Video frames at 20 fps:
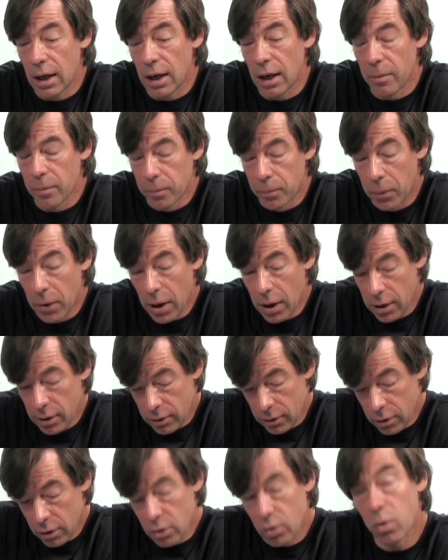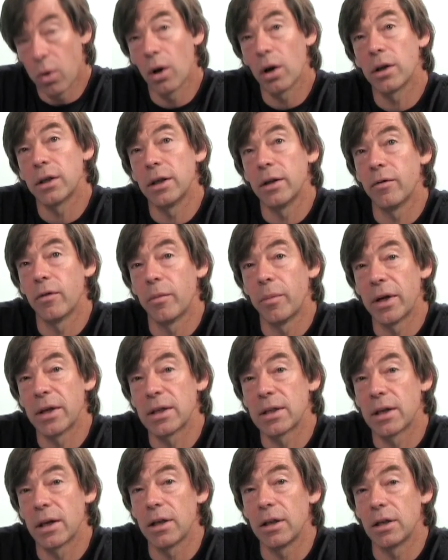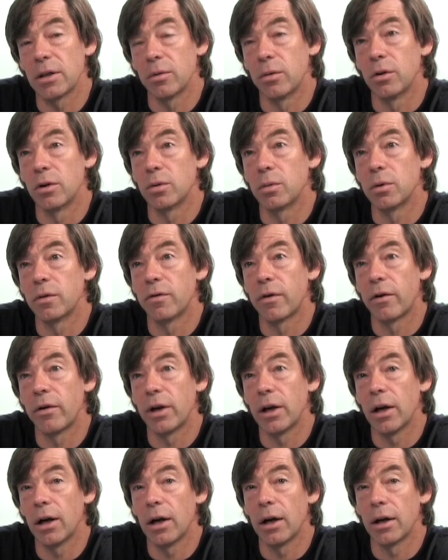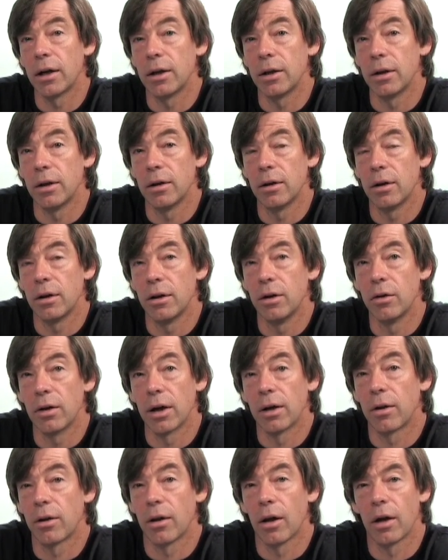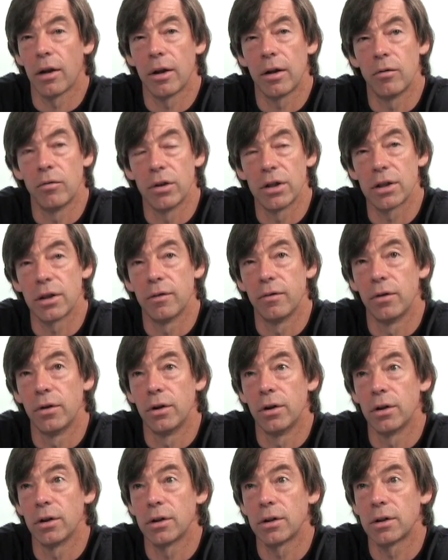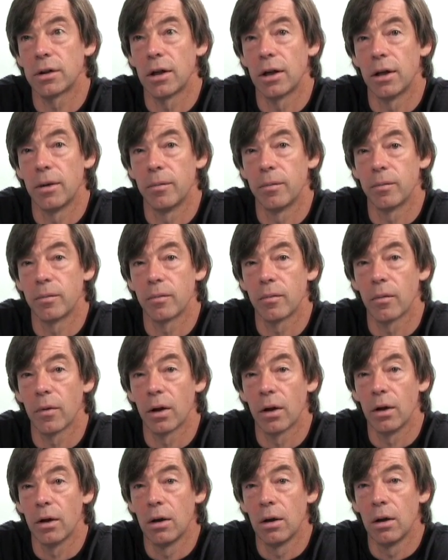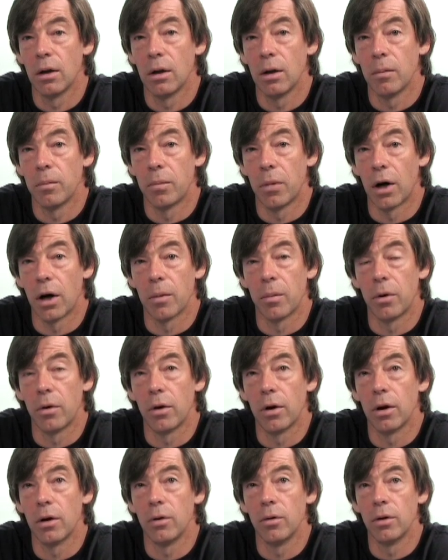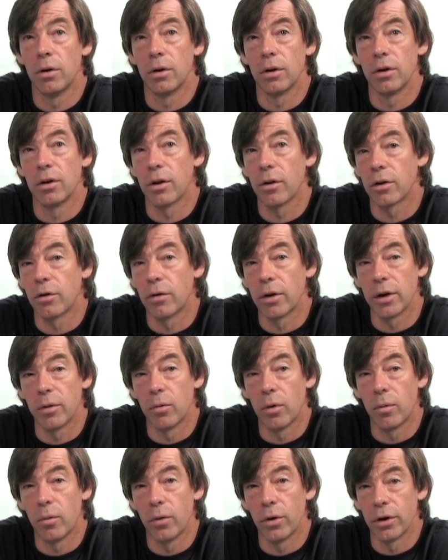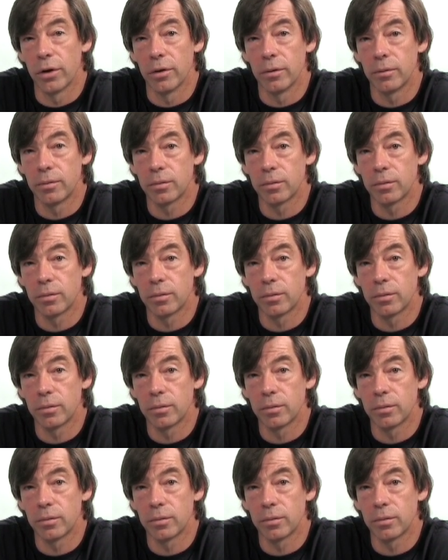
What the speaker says: but the quality of the best stakes winners was very high. You'd had, I think, Risk Averse, Barbaro, another Grade 1 winner.